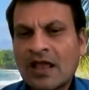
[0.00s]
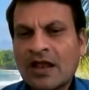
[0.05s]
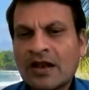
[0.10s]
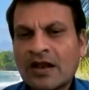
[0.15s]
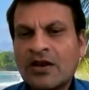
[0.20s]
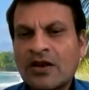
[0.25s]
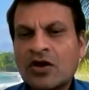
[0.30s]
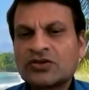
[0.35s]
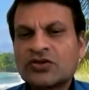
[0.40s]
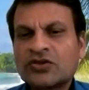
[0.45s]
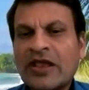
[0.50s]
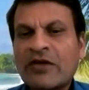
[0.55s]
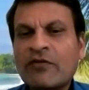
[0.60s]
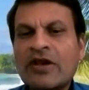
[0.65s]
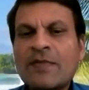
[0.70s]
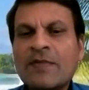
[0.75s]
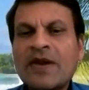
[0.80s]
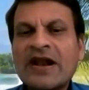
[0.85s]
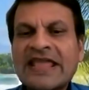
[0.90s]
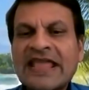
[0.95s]
No, so
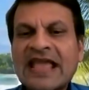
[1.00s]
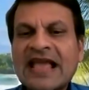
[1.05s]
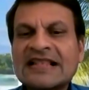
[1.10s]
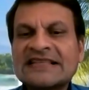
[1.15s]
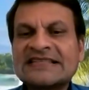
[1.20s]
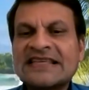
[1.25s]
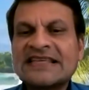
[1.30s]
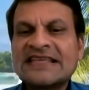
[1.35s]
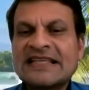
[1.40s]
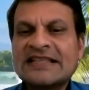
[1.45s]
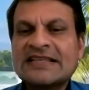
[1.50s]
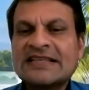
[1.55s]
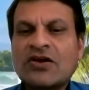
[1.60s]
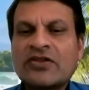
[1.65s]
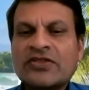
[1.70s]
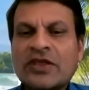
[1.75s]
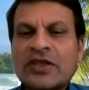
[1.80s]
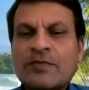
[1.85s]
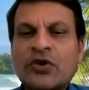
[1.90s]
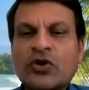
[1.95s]
everybody else is
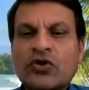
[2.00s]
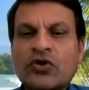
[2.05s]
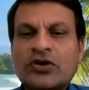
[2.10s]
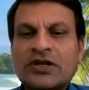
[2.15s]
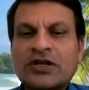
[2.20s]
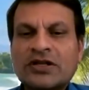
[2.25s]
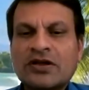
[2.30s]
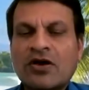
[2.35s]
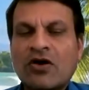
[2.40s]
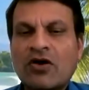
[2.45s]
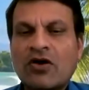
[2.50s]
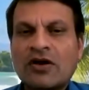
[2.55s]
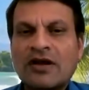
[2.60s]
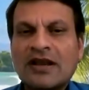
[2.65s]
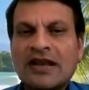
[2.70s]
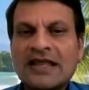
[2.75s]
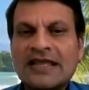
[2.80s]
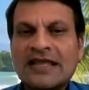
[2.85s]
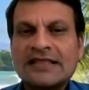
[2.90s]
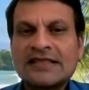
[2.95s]
on the mute.
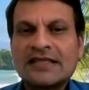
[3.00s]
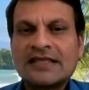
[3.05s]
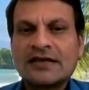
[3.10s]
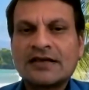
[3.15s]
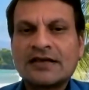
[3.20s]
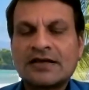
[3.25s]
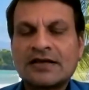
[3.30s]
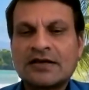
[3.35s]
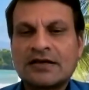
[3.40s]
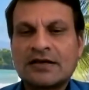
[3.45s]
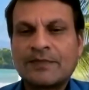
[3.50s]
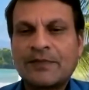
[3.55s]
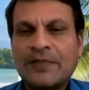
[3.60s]
Only the